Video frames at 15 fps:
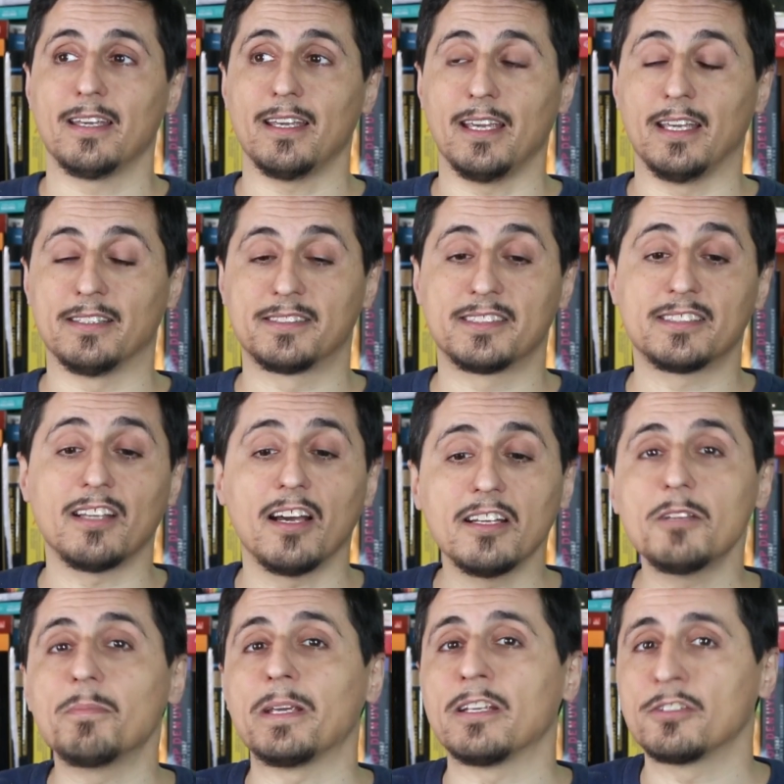It
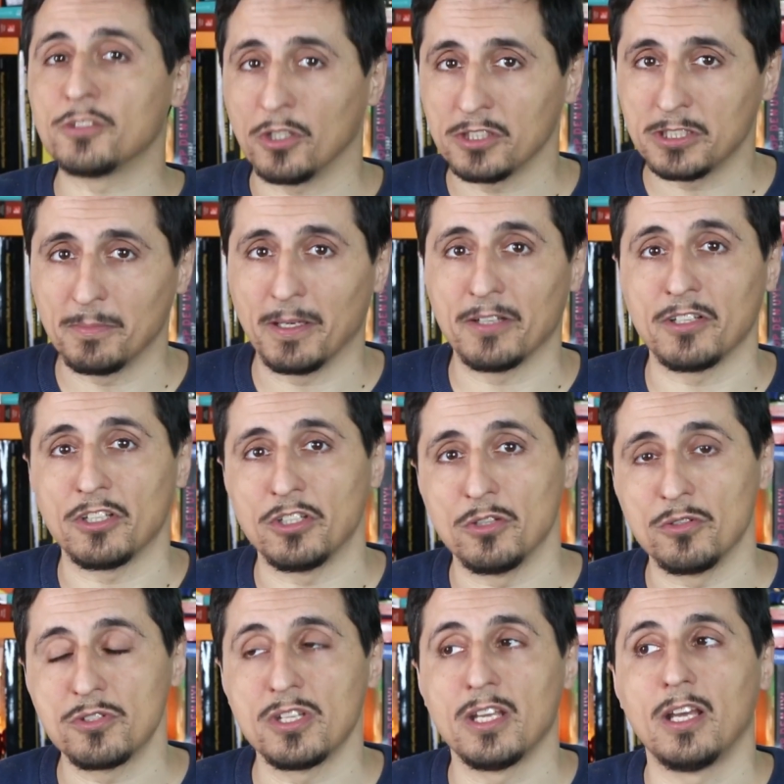started being talked about and
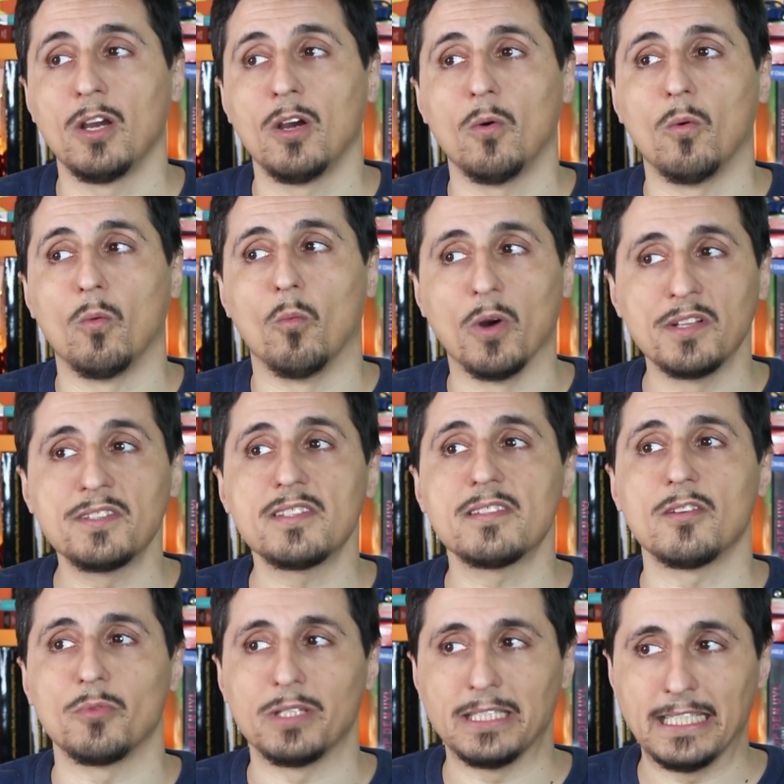used once
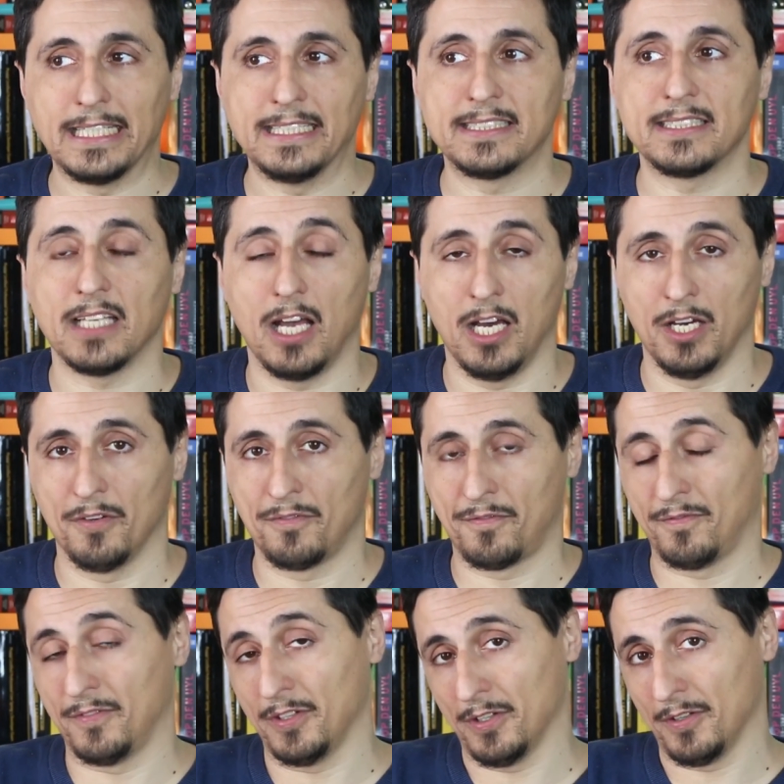the release
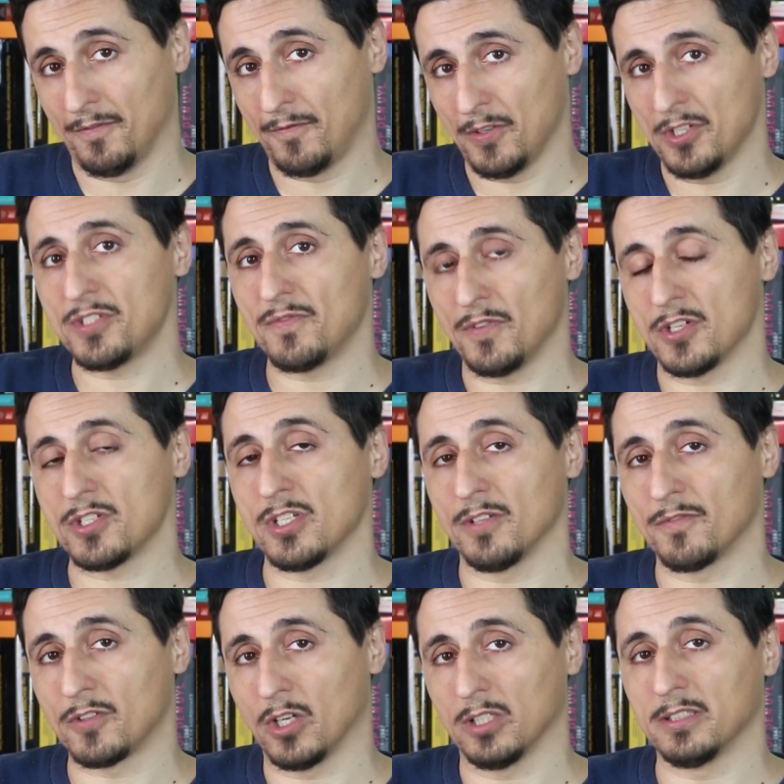of the first version
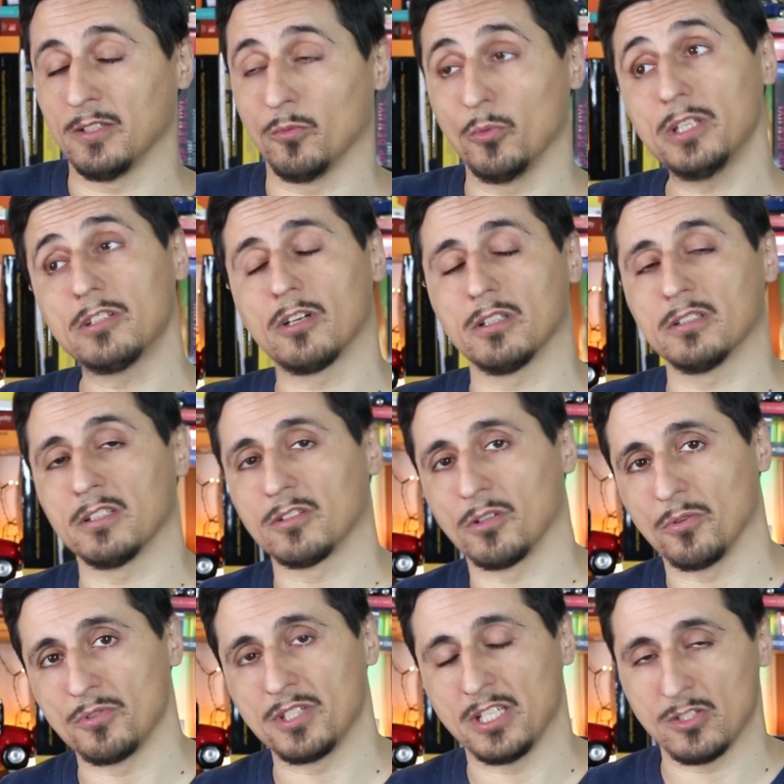of Kotlin with Kotlin
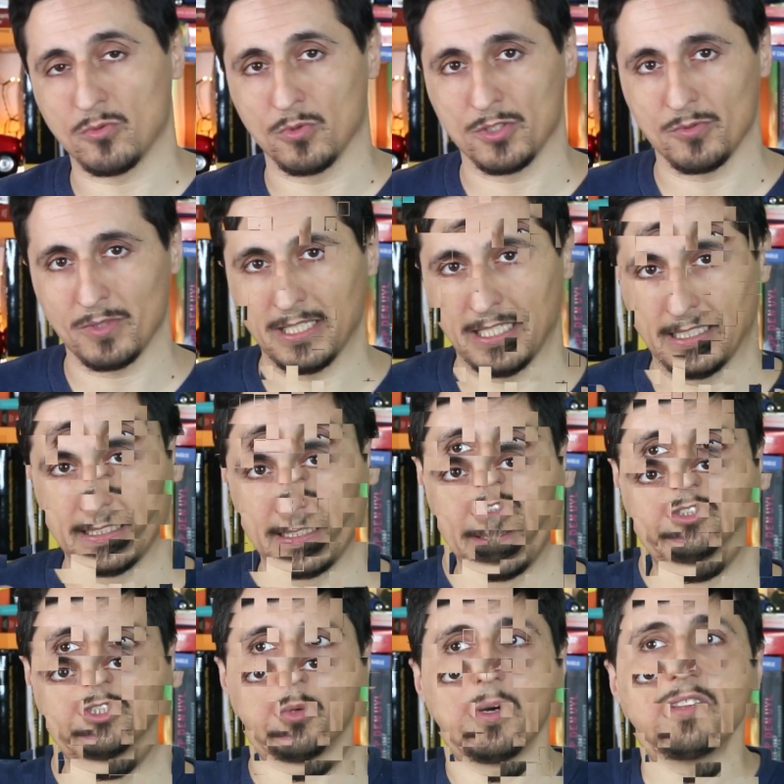coroutines was released.
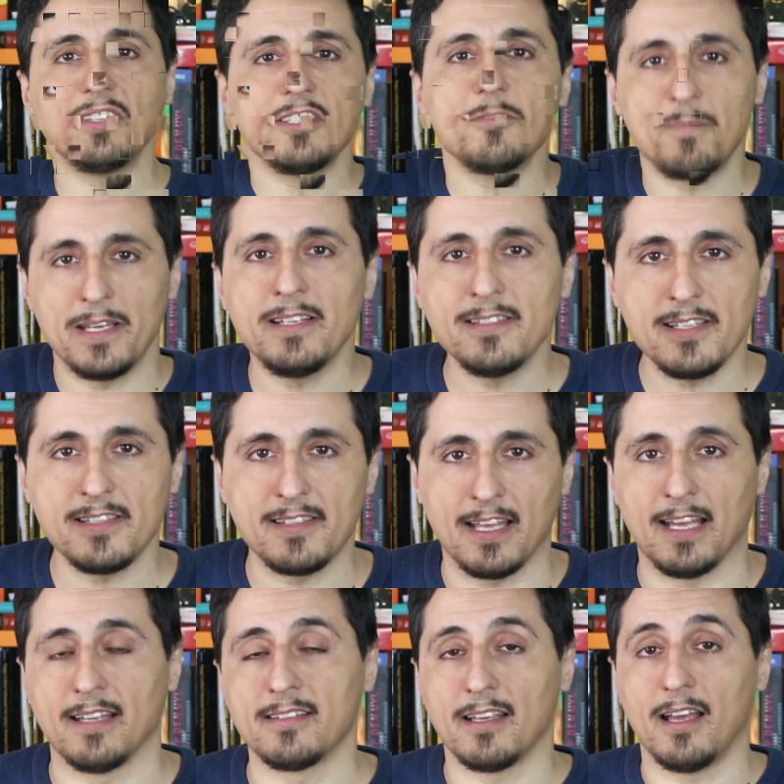So what this means is
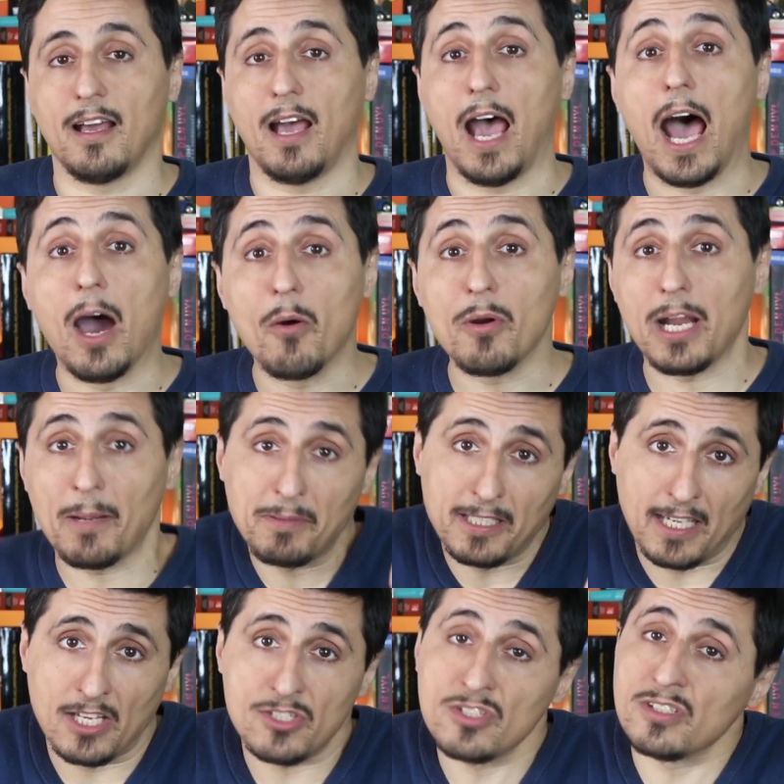that our
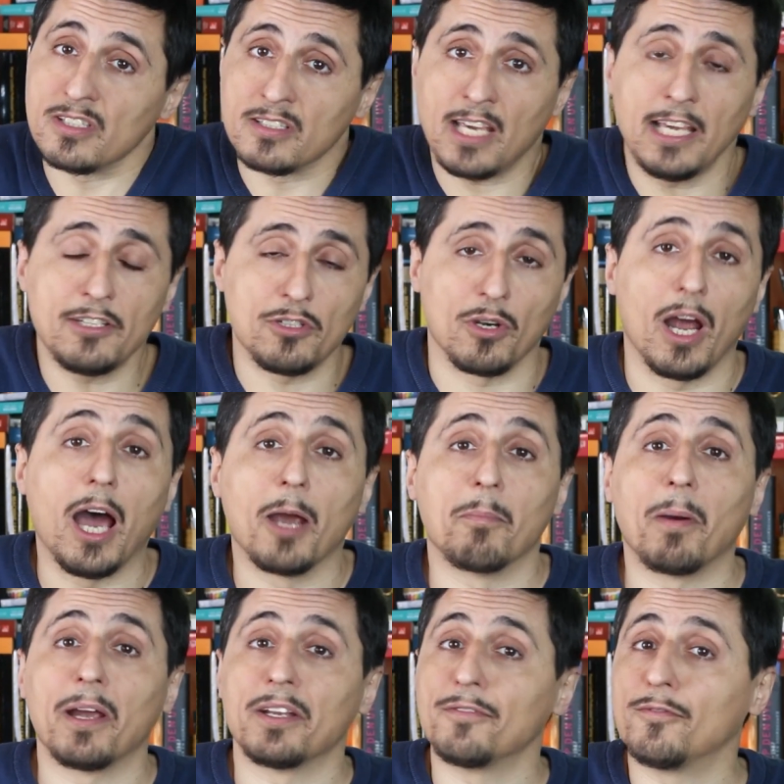applications in Ktor are
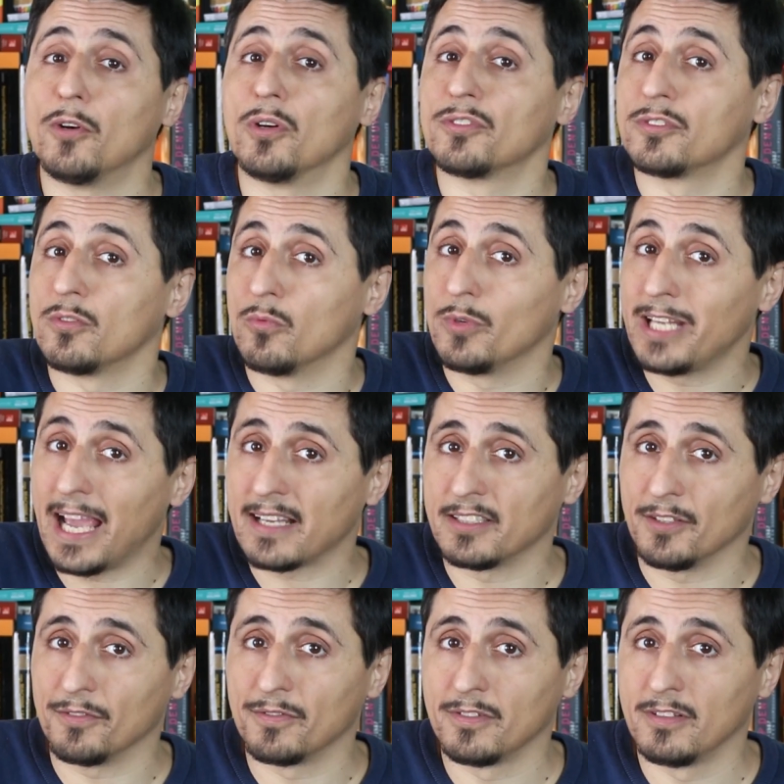by default
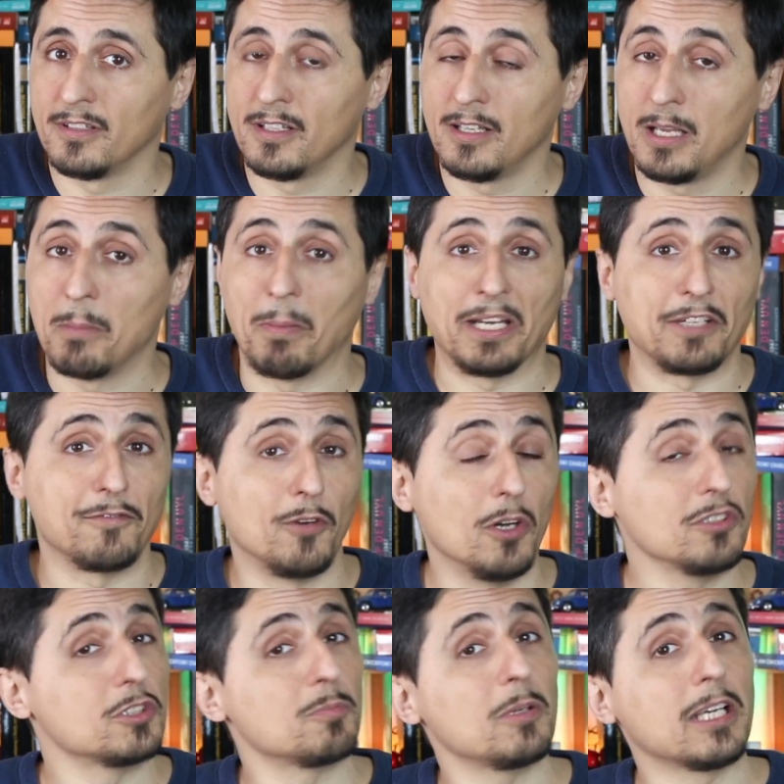reactive. By
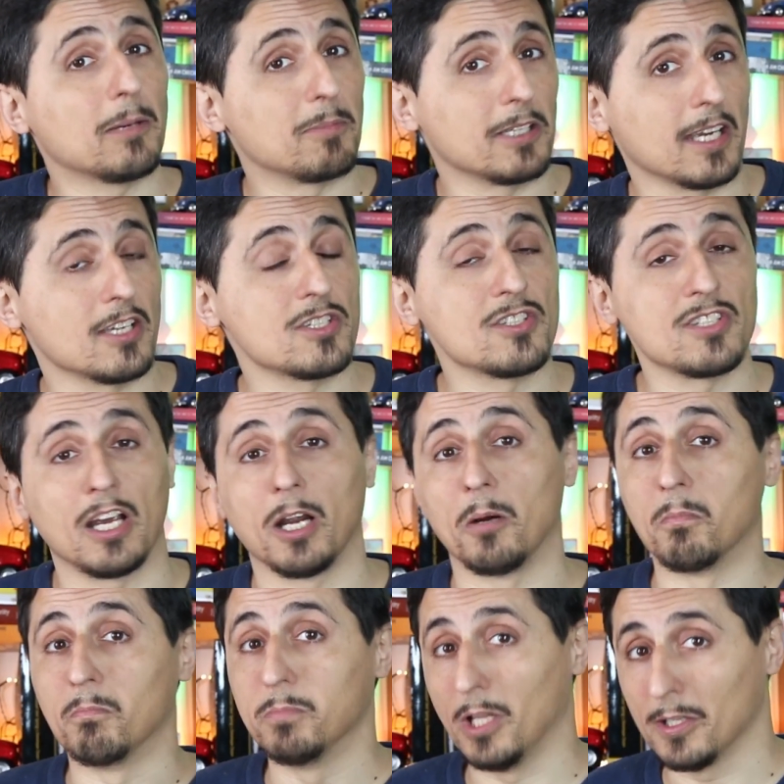default, Spring applications are
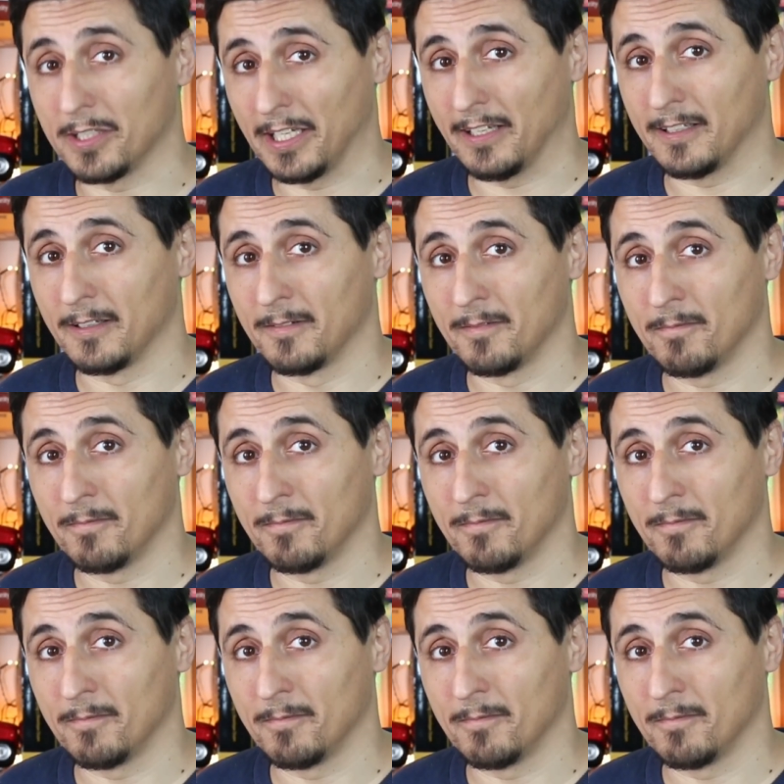blocking.